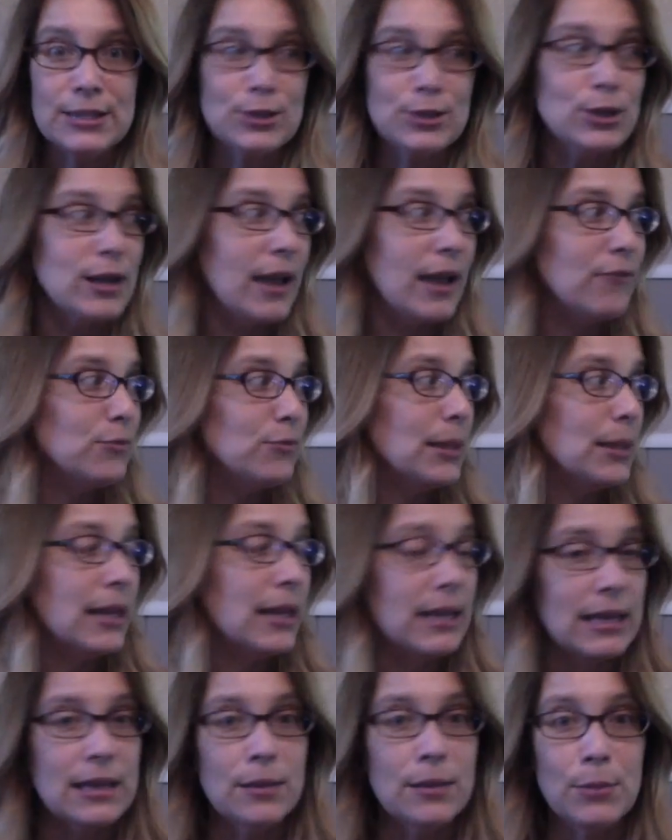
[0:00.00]
going to have to be like
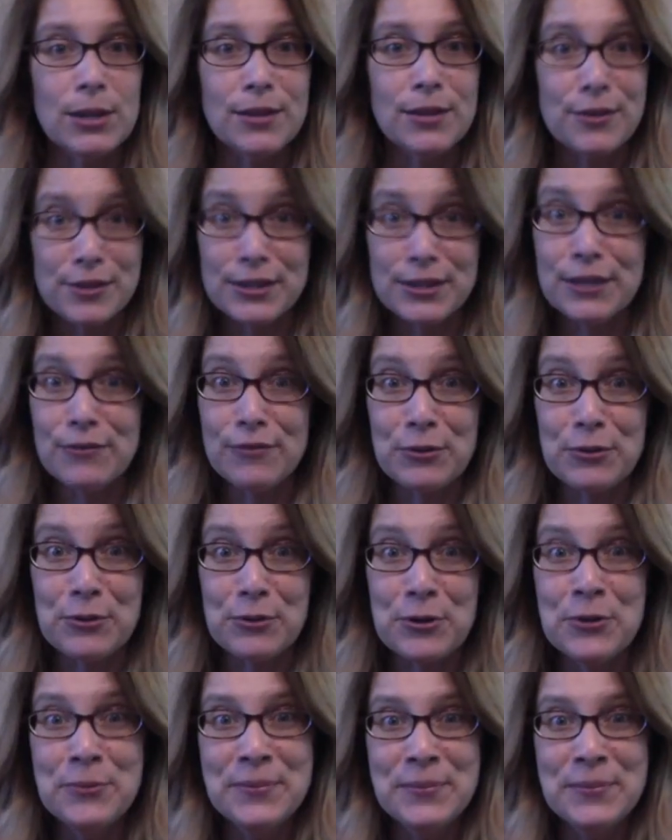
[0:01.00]
in the middle of the living room.